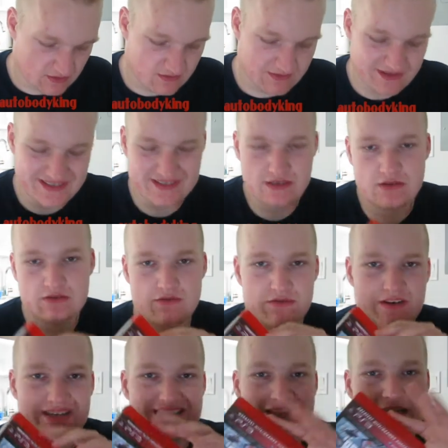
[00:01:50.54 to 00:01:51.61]
3's
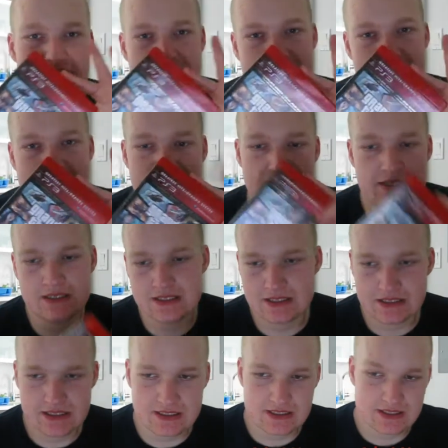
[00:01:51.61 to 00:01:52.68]
greatest hits.
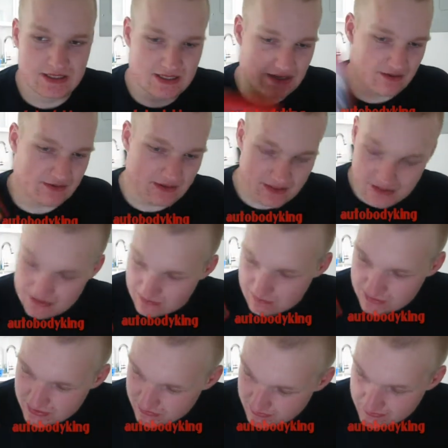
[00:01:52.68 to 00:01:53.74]
I guess how
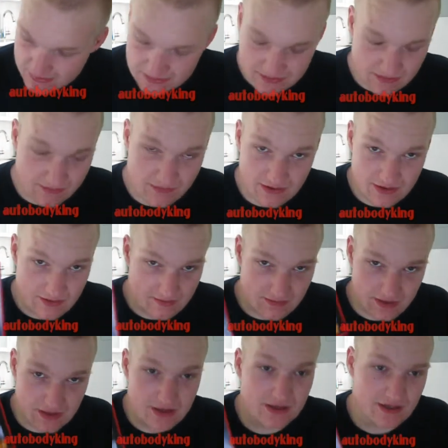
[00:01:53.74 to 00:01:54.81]
much I picked this up for.
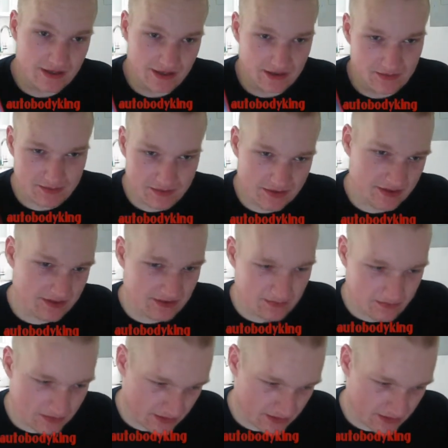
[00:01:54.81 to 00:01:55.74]
I'm not lying. I picked this up